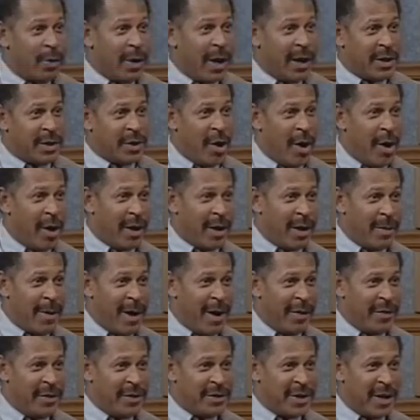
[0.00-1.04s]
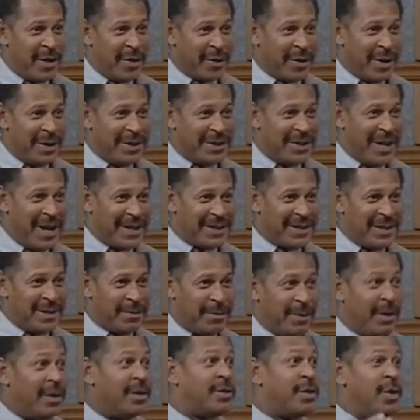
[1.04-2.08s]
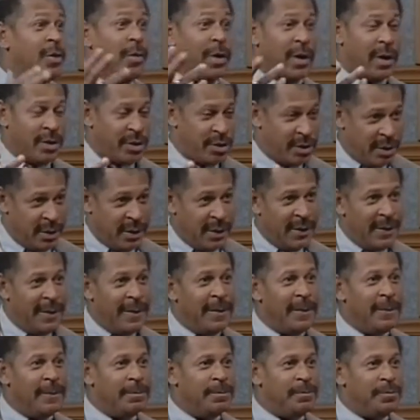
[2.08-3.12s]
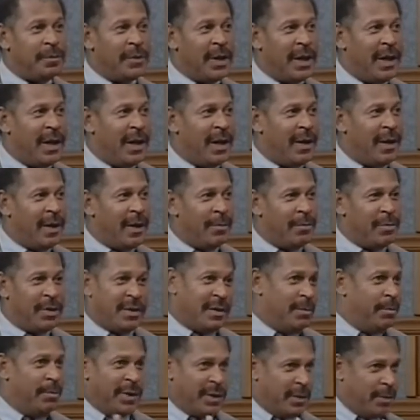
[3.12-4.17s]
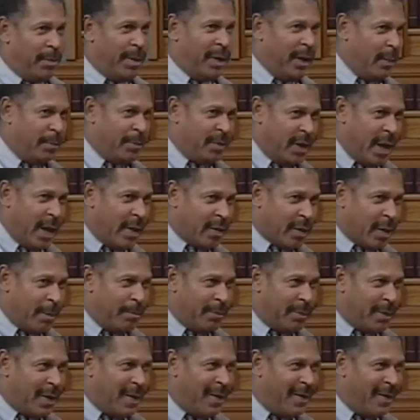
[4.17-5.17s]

we're not talking about well, these other contestants. They're, two winners. Mm-hmm. Two. Uh, are two But, but, but the other com